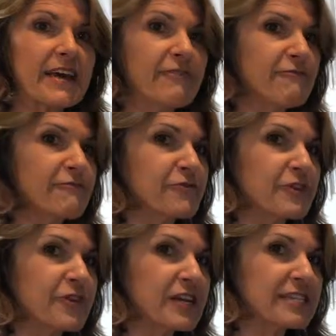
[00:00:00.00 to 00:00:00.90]

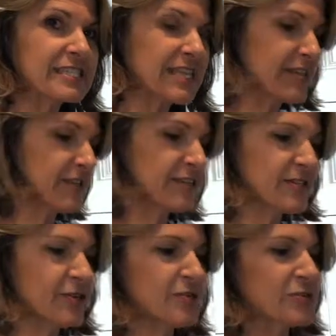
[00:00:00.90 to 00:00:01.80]
everything together
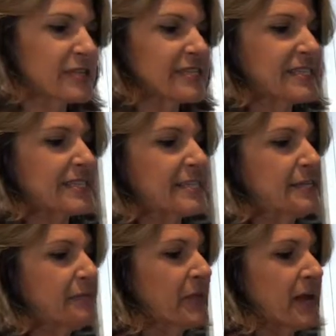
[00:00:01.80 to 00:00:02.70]
so you can
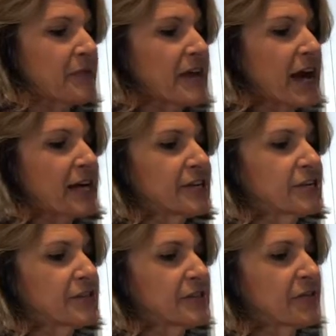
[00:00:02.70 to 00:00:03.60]
see. The
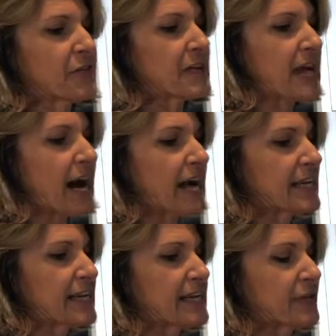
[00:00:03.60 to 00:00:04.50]
onion, the
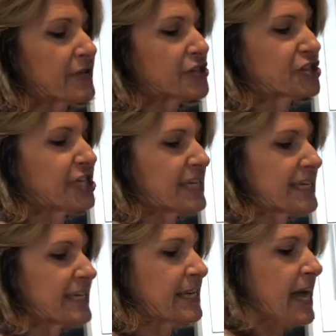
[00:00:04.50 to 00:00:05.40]
garlic, the
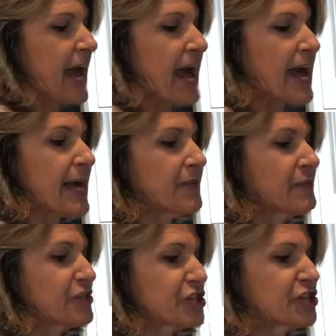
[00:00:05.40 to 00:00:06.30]
chilli
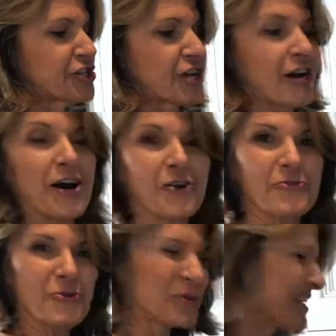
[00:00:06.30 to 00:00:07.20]
and the ginger are
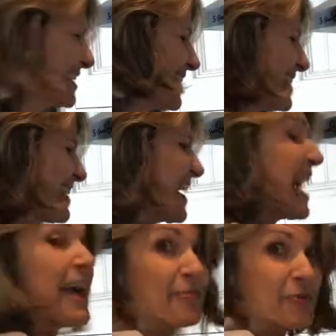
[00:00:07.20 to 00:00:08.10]
all in here,
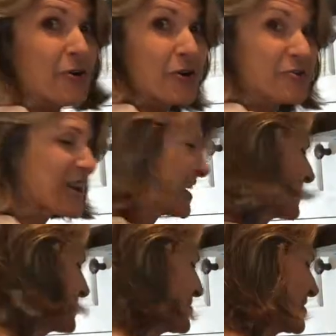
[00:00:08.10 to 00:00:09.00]
and the
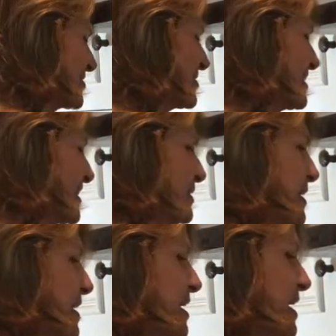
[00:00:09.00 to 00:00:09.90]
coriander, as I said,
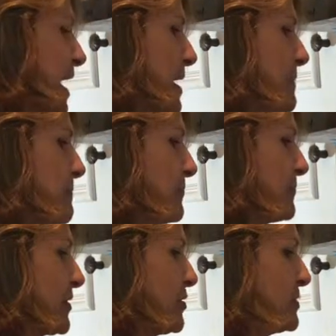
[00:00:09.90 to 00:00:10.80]

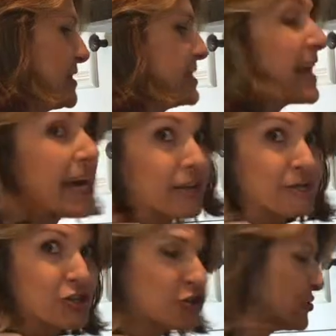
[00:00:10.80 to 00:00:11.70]
because it's out of
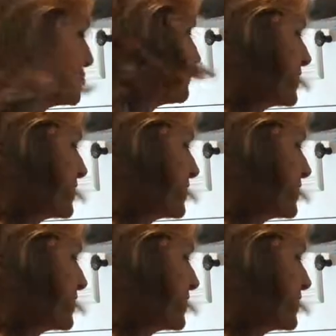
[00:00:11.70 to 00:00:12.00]
a tube.